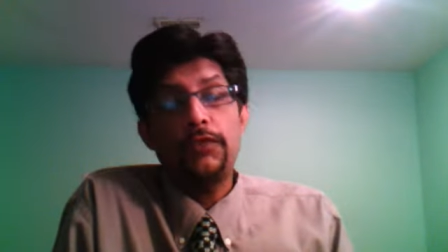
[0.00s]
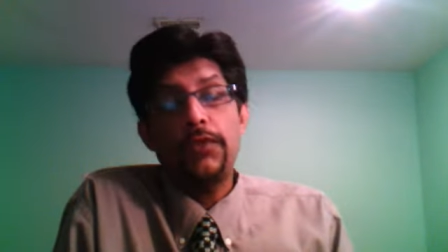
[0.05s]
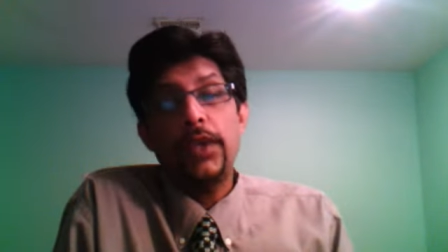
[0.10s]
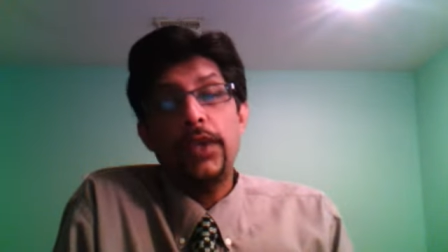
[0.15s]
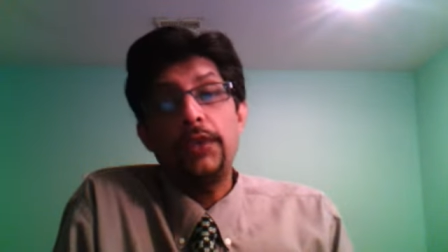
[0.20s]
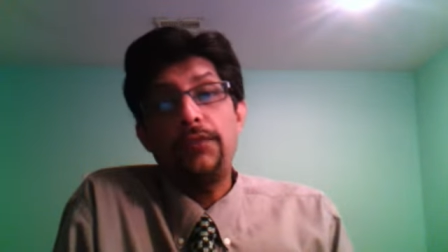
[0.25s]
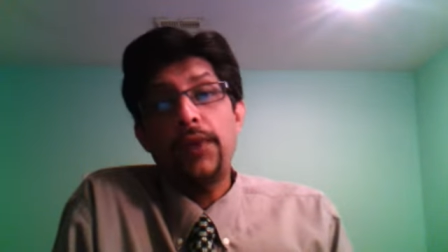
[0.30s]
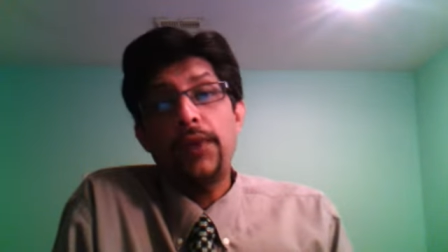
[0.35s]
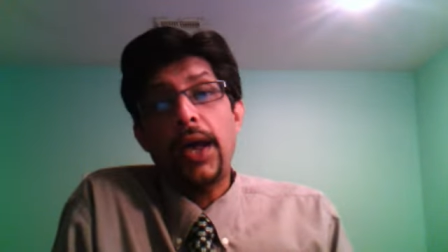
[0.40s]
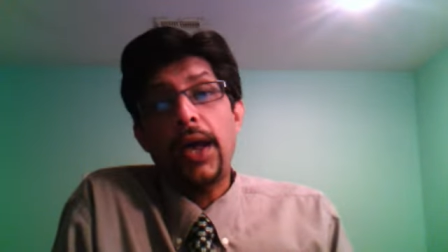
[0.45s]

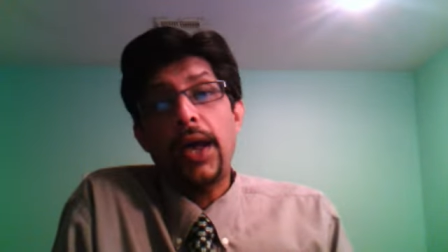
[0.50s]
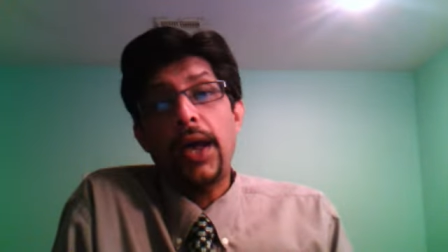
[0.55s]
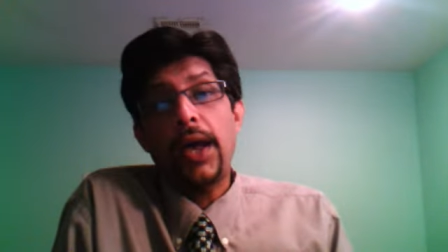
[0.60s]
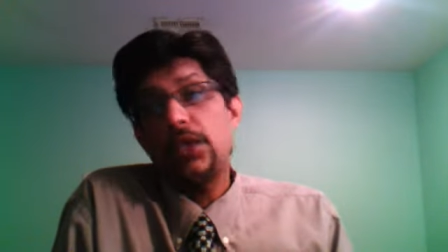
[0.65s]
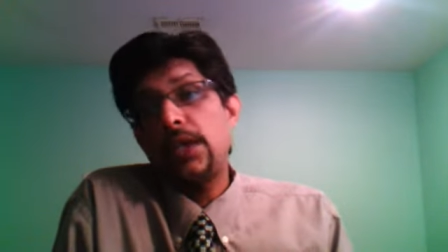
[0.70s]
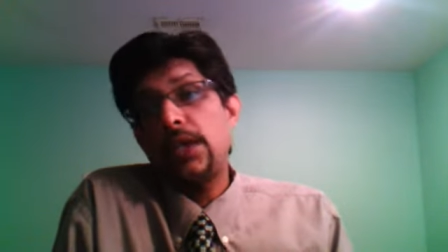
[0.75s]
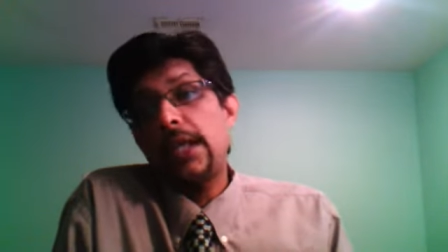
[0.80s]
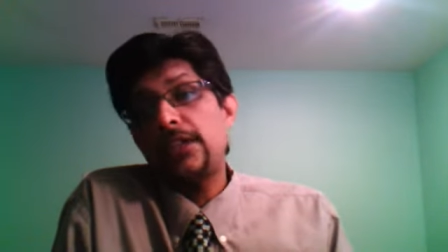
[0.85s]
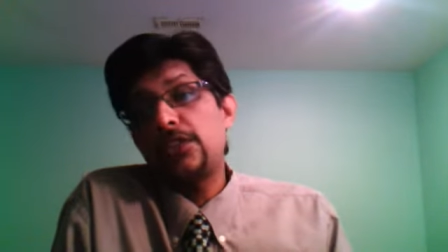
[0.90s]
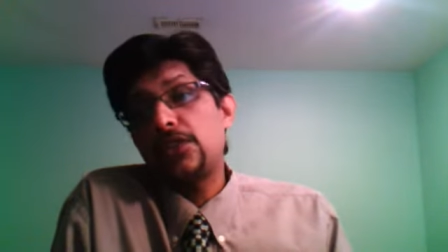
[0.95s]
if I
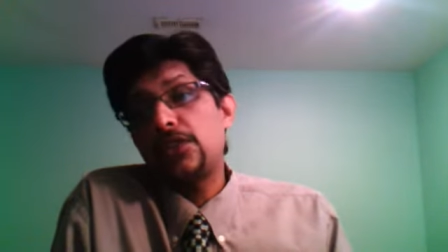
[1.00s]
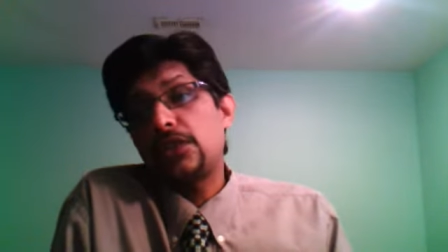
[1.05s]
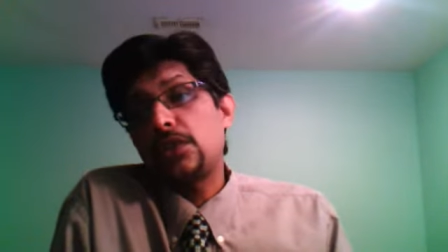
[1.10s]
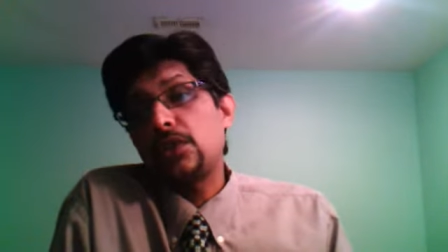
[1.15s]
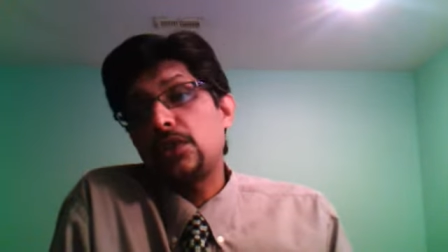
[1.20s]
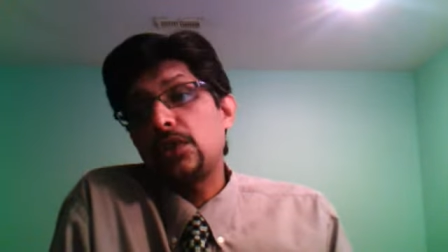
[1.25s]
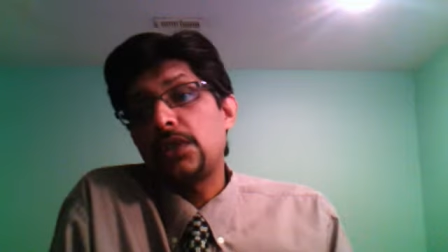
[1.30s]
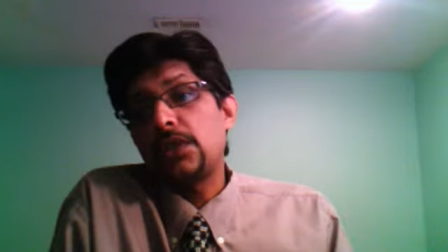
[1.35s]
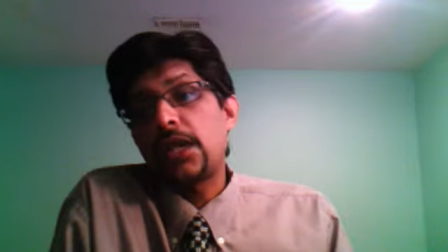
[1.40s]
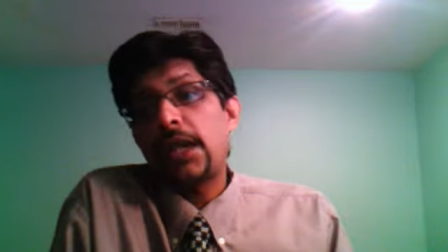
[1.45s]
were Alistair
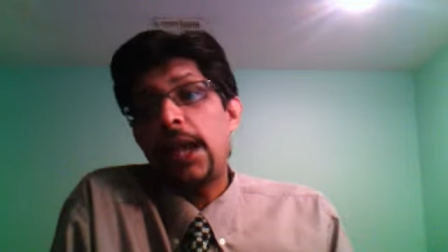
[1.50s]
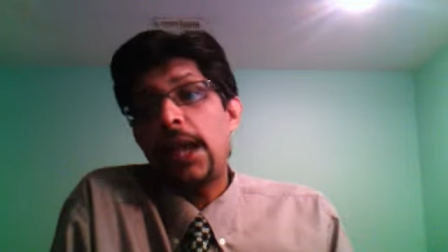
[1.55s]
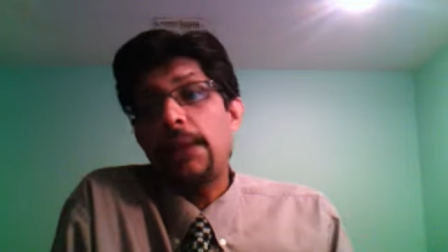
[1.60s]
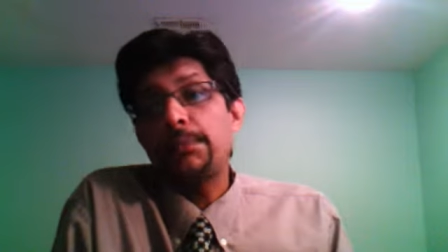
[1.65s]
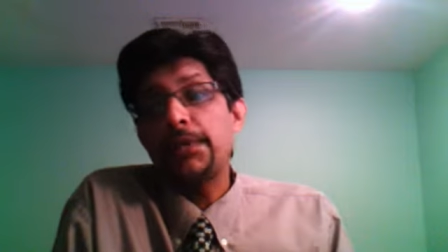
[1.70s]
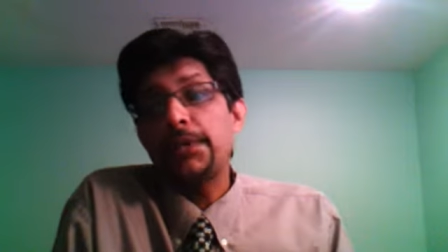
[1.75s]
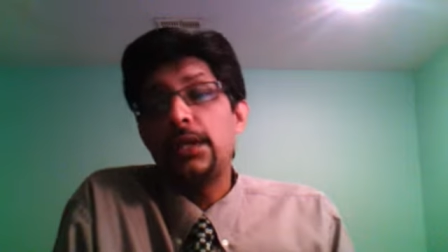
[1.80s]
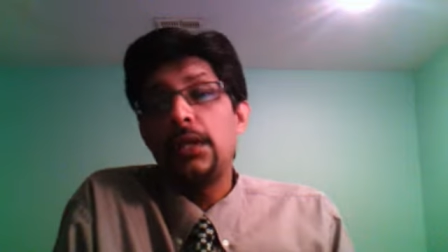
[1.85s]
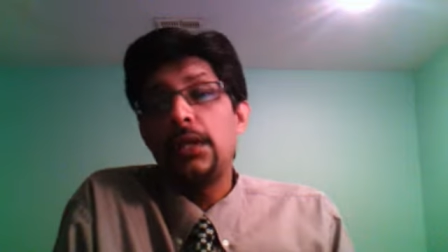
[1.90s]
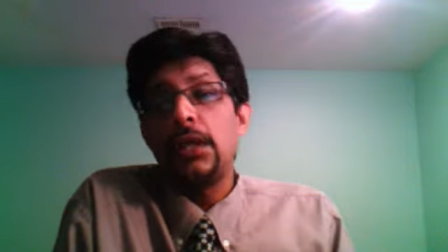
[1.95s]
Cook the
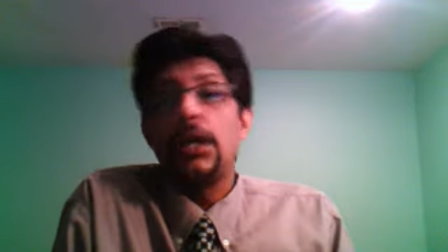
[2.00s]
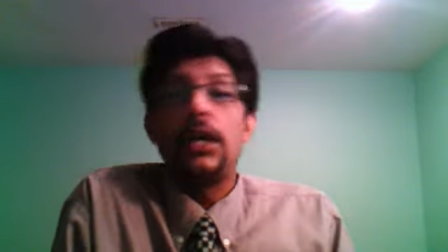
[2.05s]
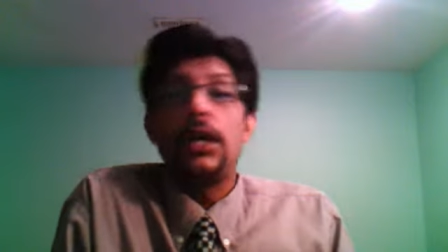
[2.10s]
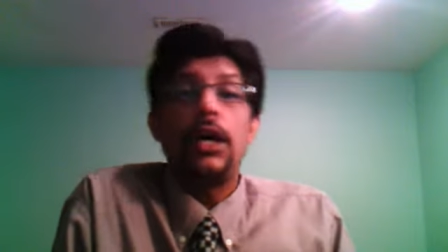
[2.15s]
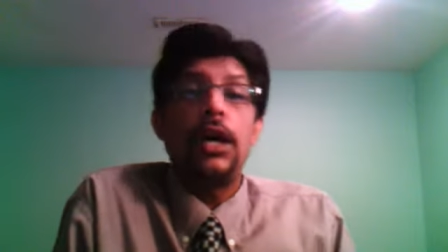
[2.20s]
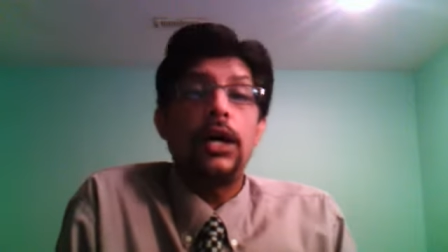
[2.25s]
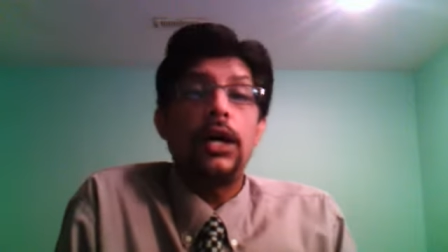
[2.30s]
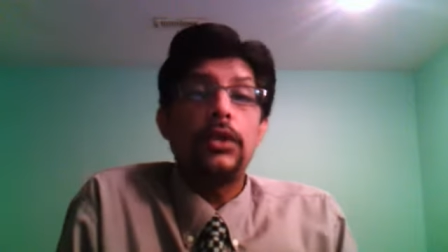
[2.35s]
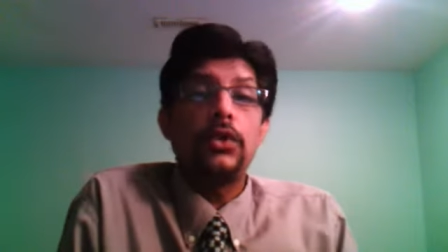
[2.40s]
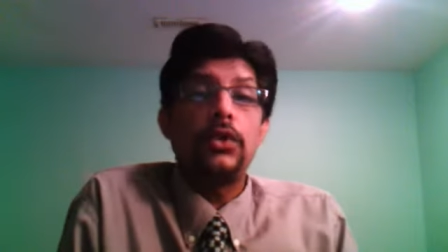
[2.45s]
captain uh,